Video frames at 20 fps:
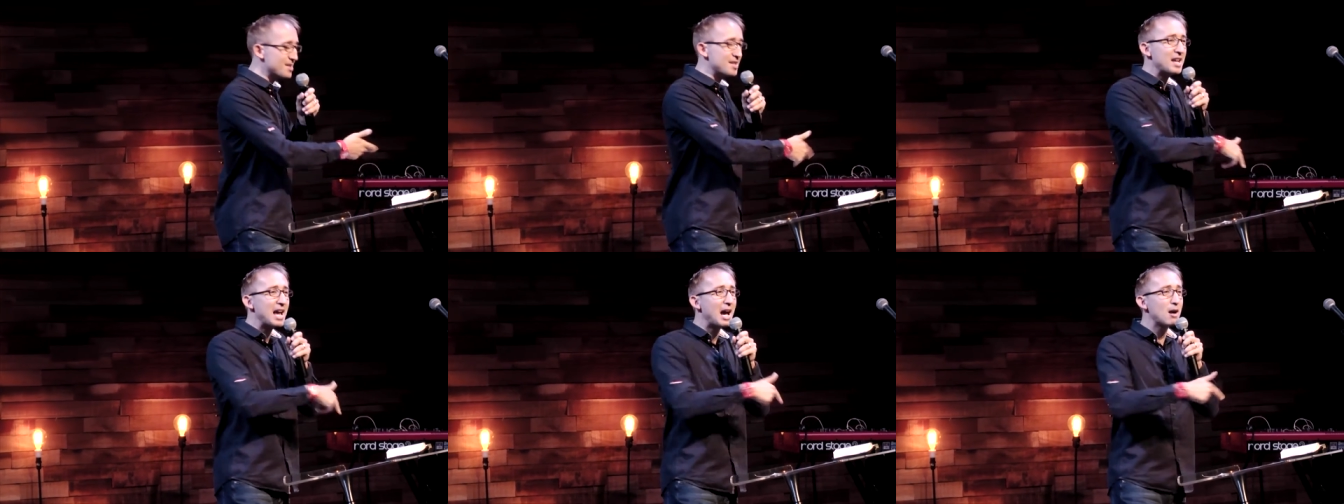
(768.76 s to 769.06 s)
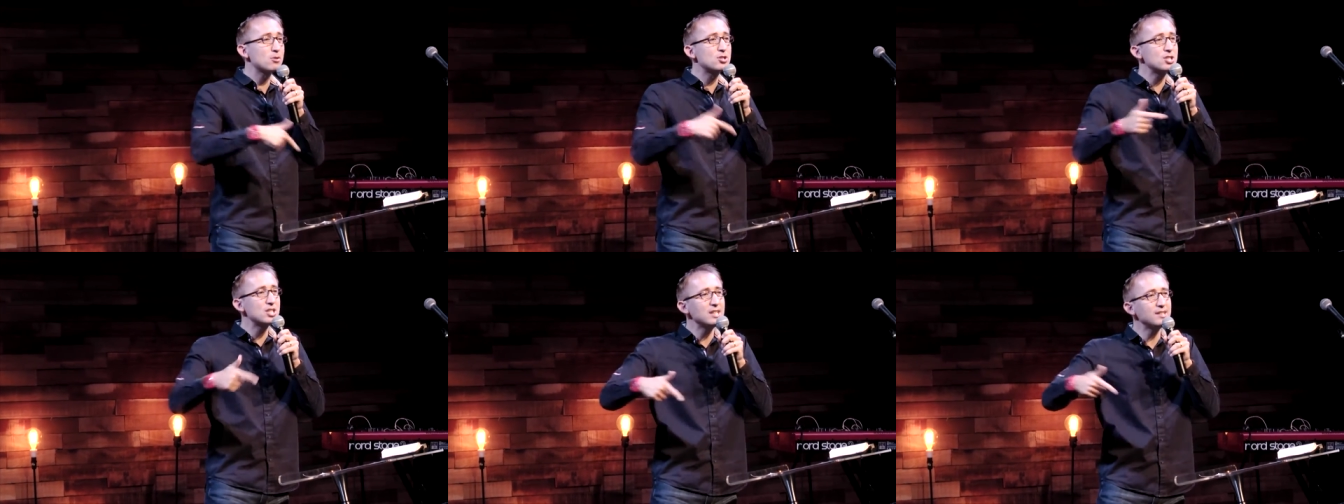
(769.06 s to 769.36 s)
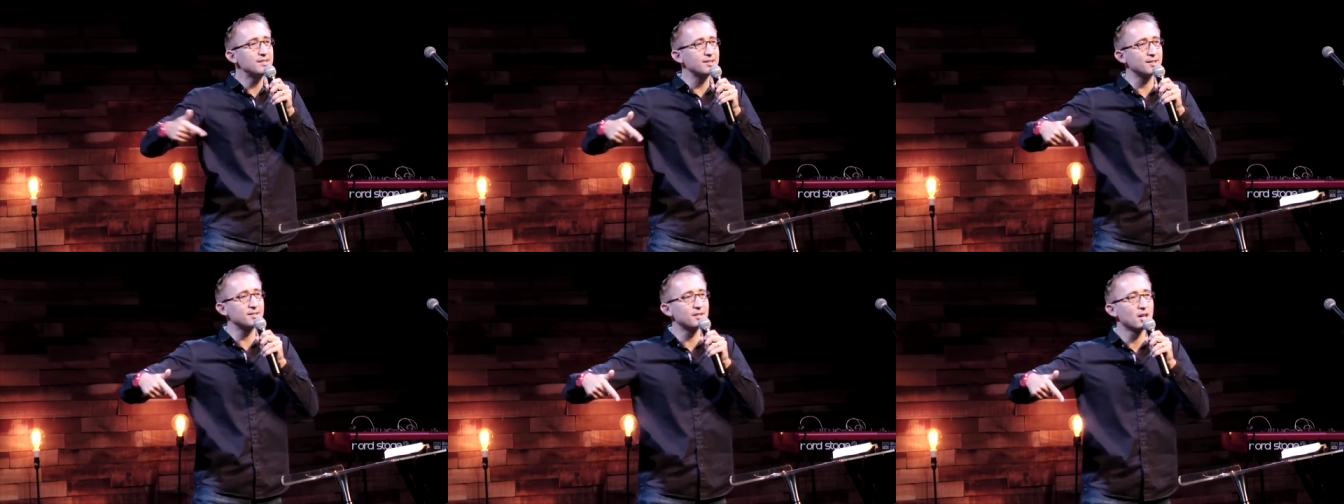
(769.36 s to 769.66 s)
how
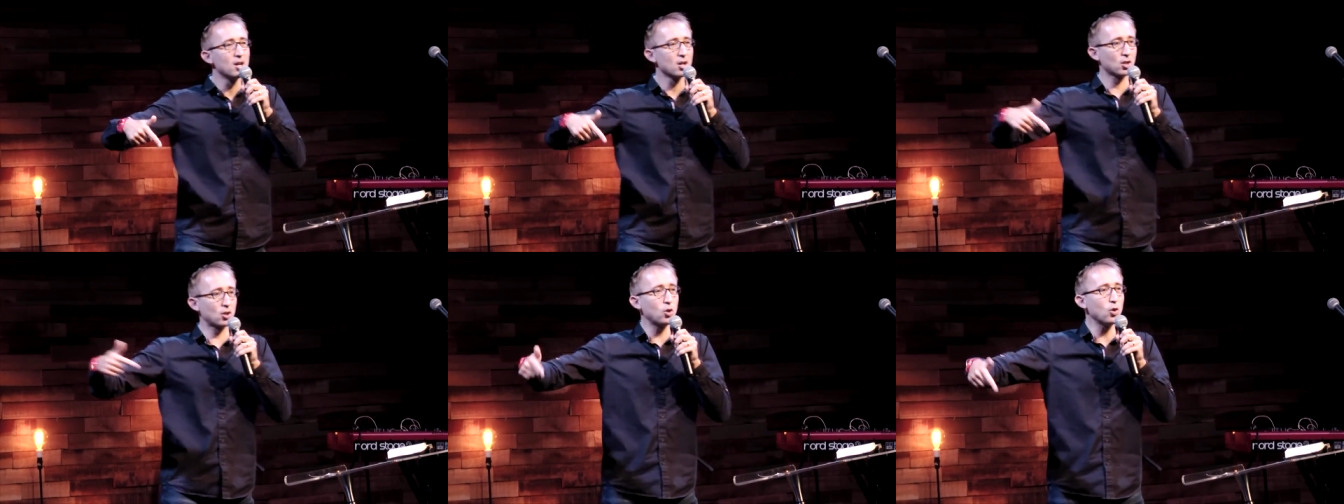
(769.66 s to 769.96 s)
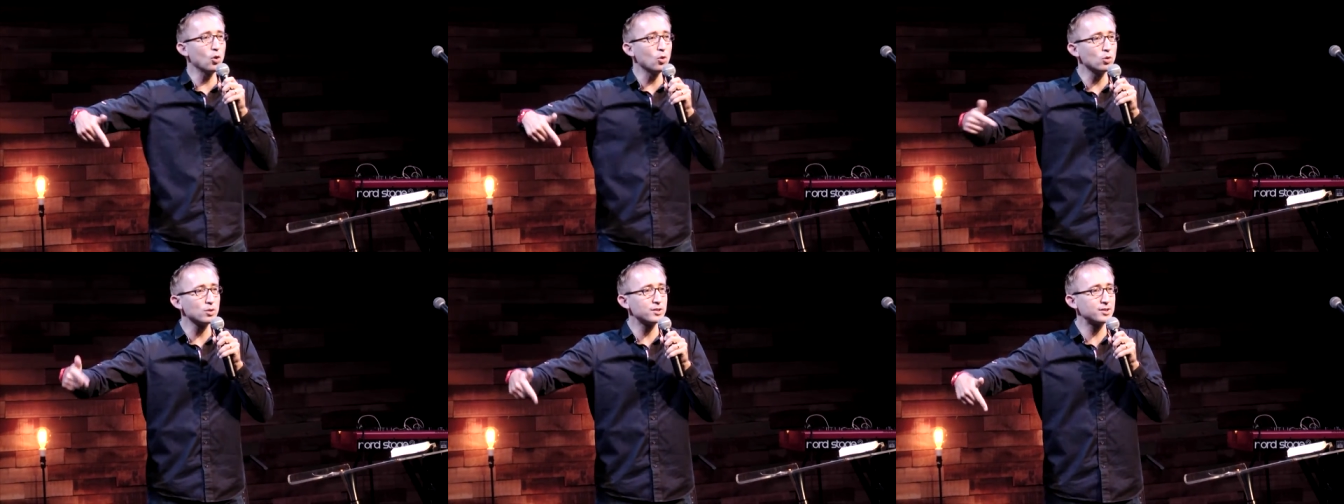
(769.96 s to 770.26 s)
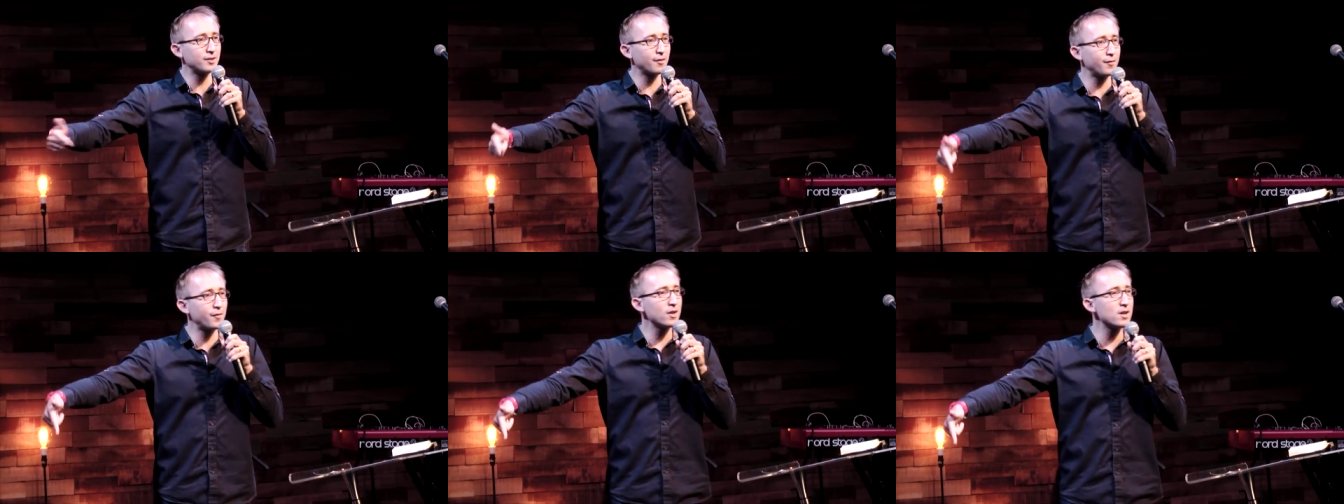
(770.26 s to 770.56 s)
Jesus calls the
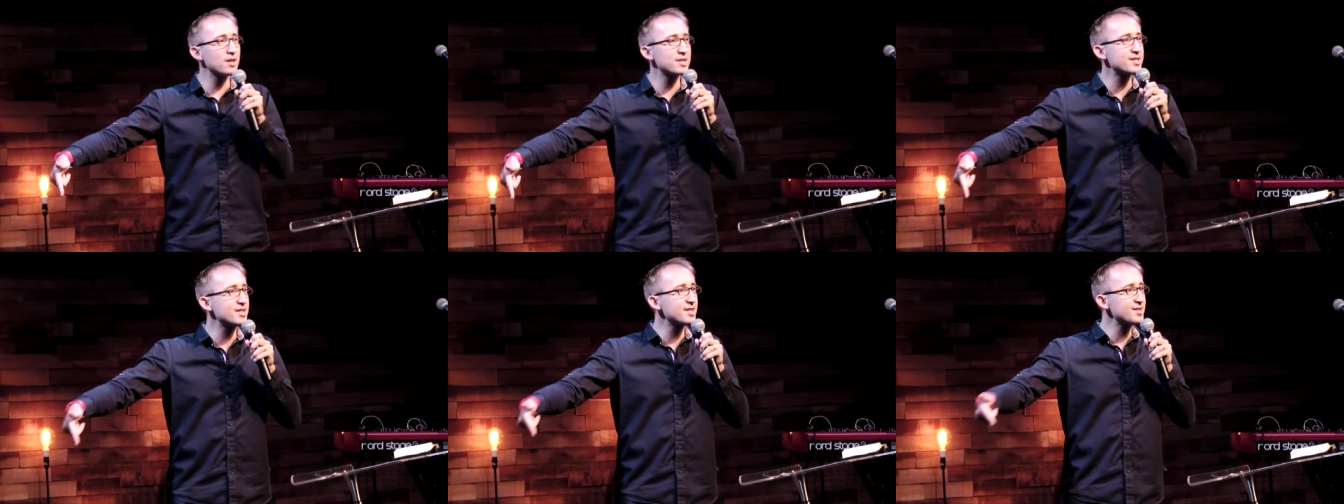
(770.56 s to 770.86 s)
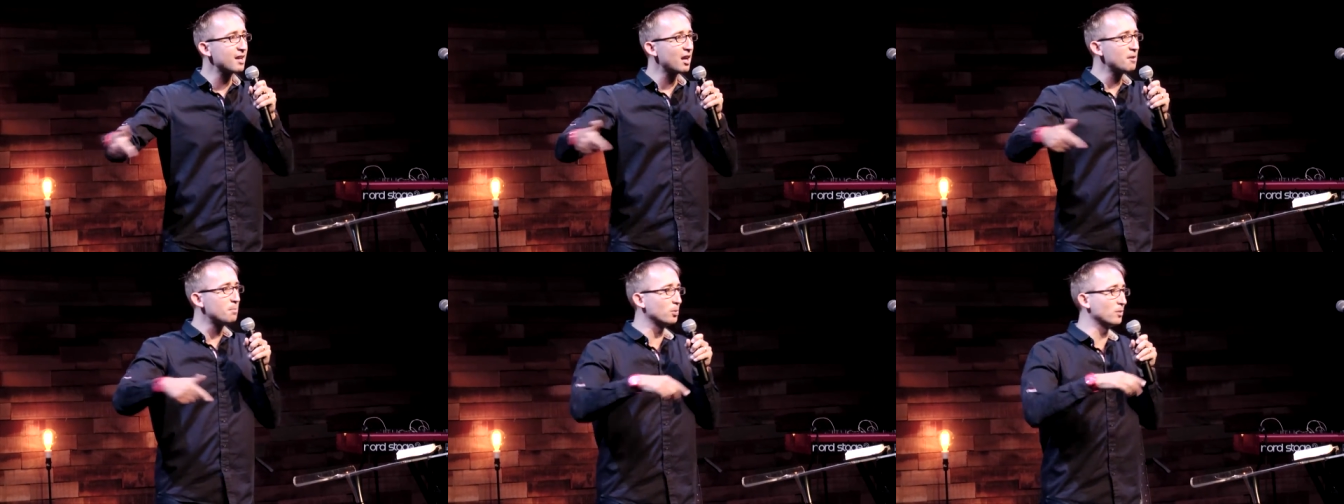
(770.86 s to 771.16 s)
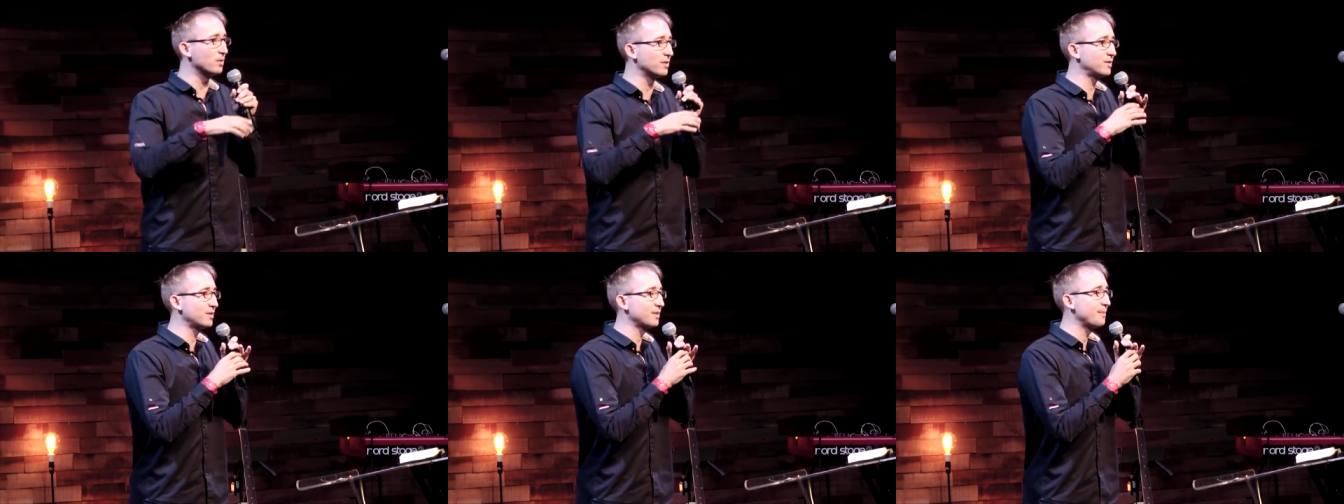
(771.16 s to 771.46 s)
first
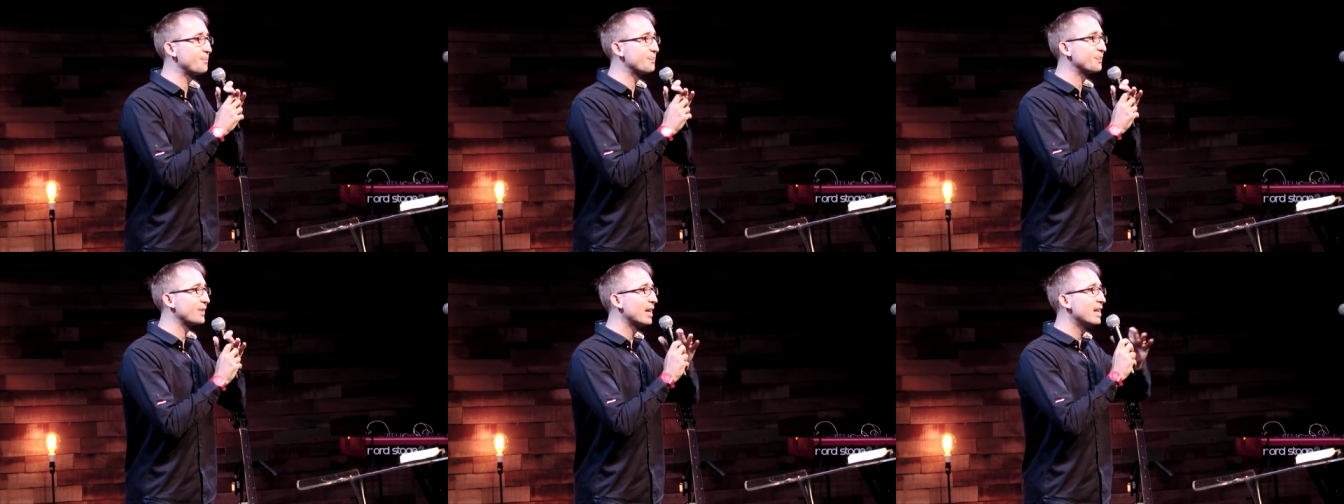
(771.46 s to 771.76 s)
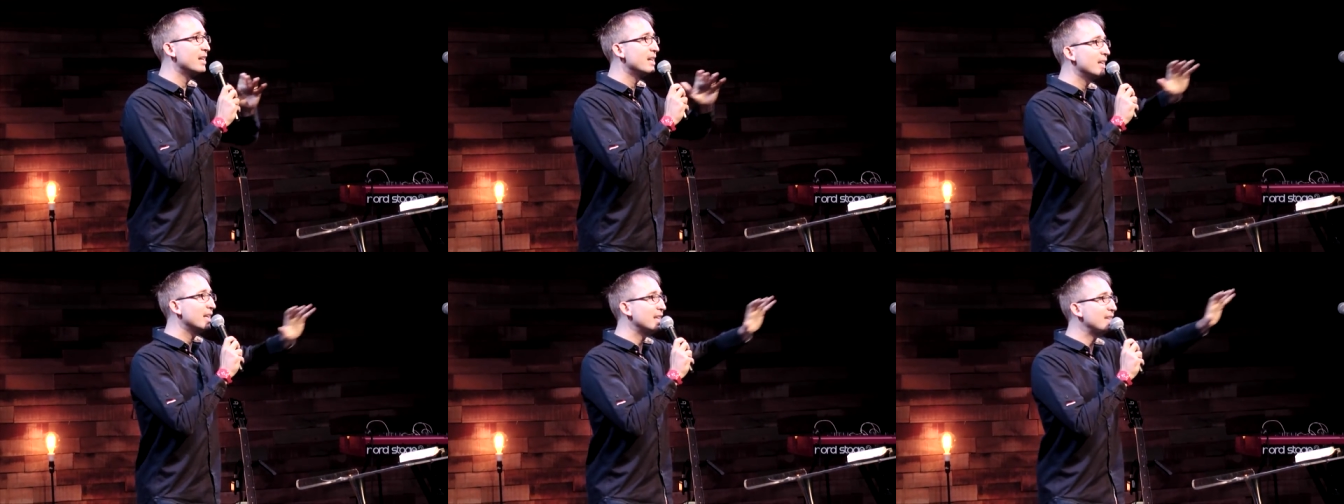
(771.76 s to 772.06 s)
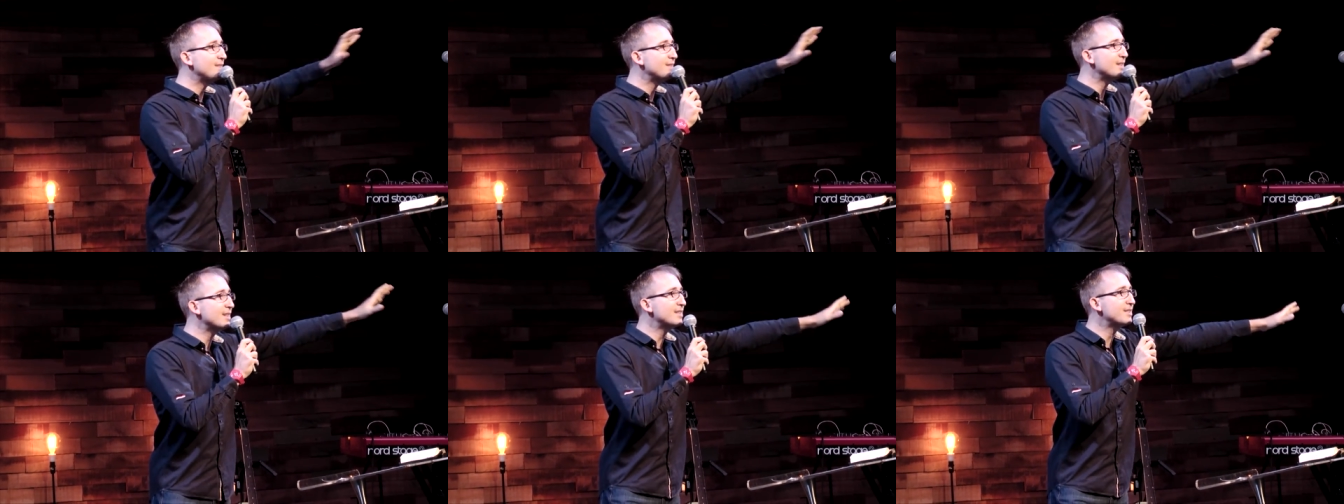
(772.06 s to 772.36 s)
disciples. He
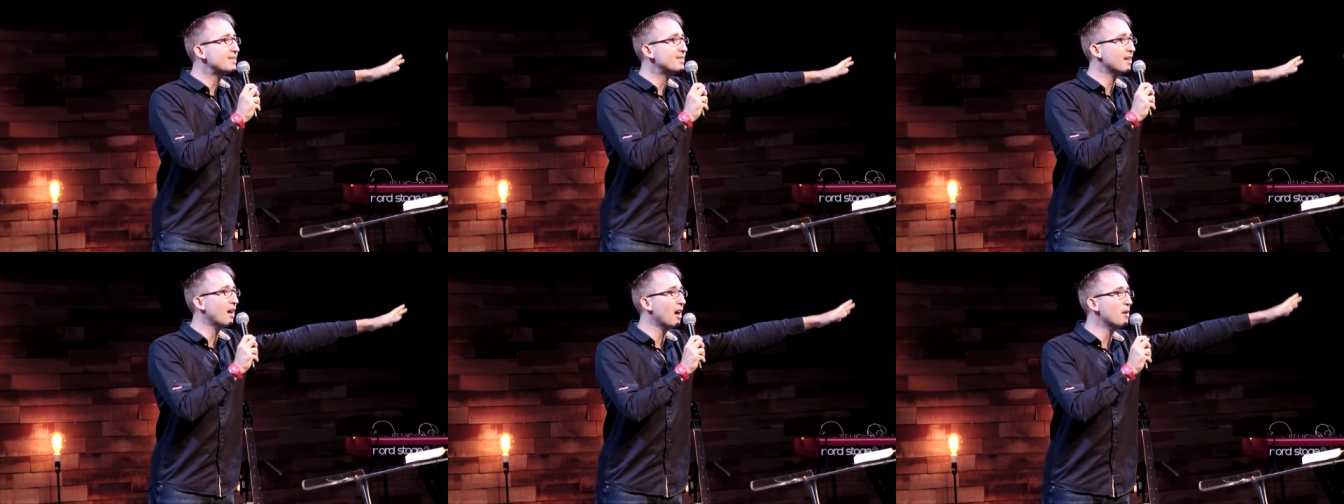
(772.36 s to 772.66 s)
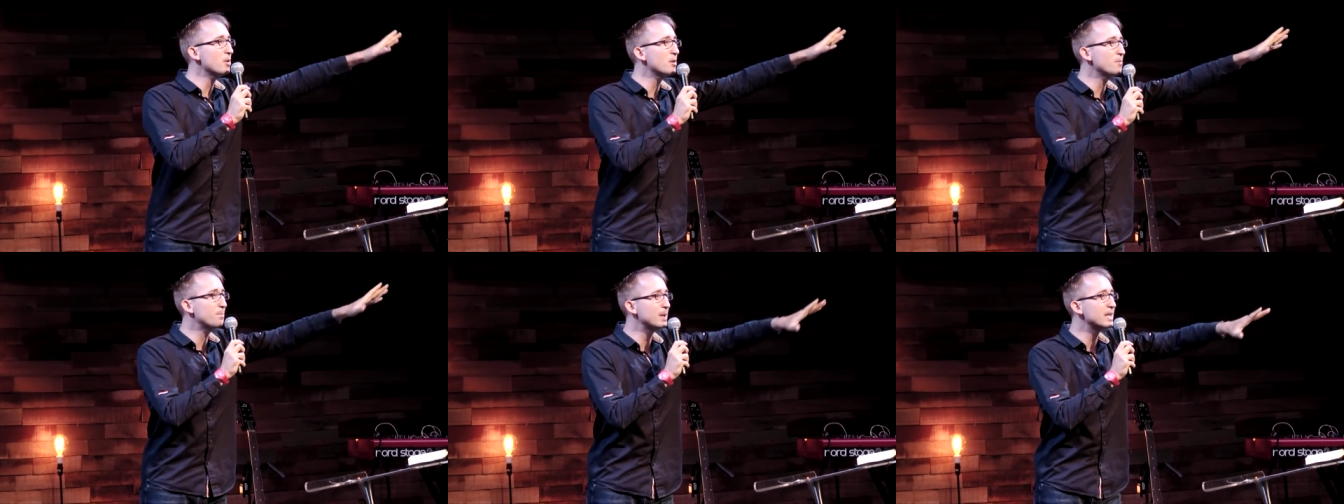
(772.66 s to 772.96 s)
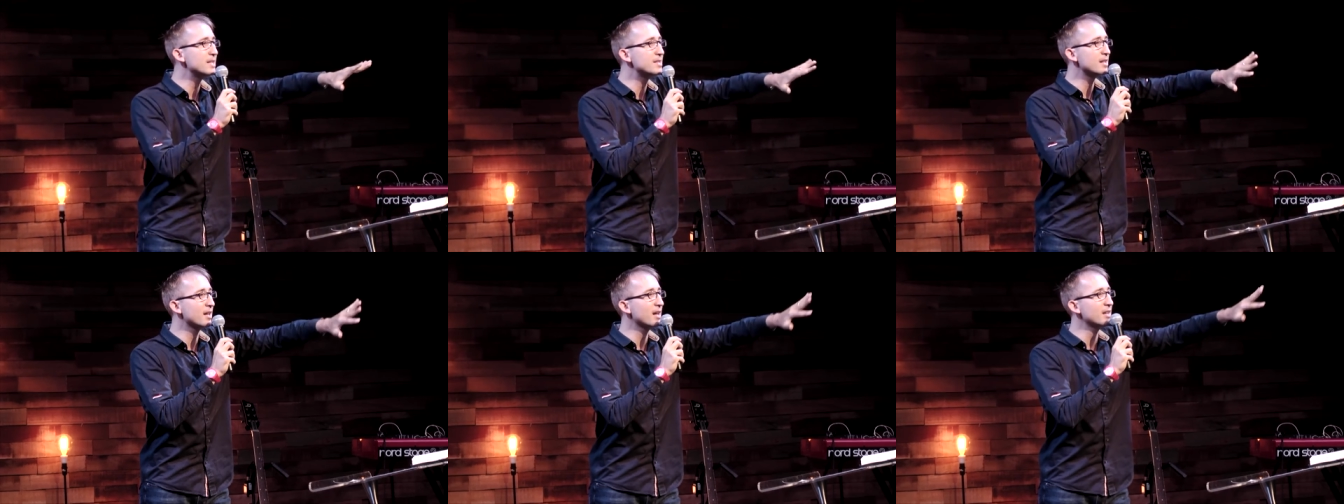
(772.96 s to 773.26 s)
sees Simon
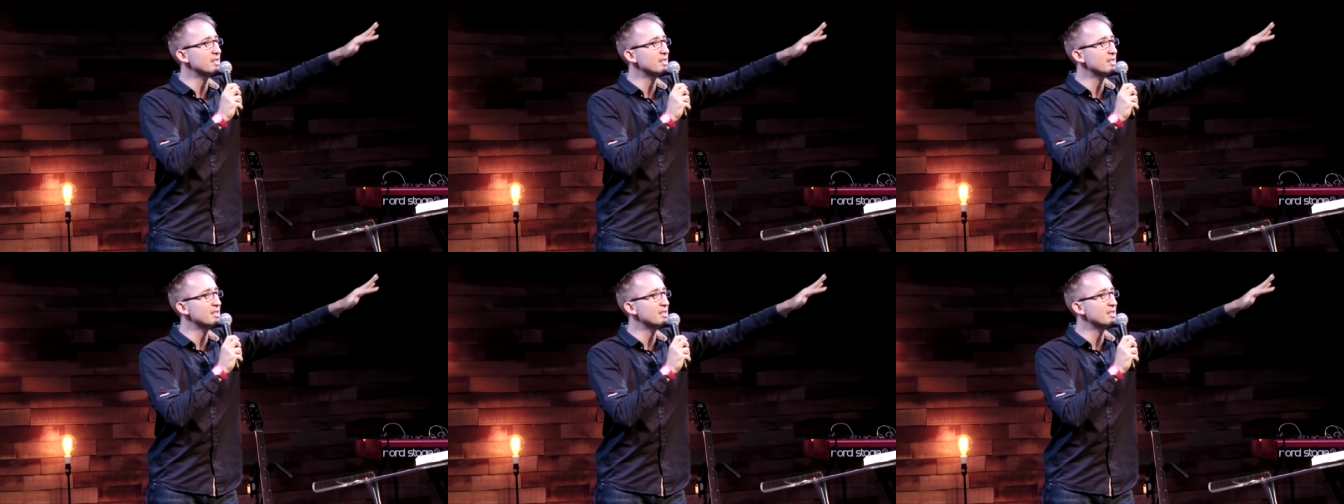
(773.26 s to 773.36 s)
Peter and his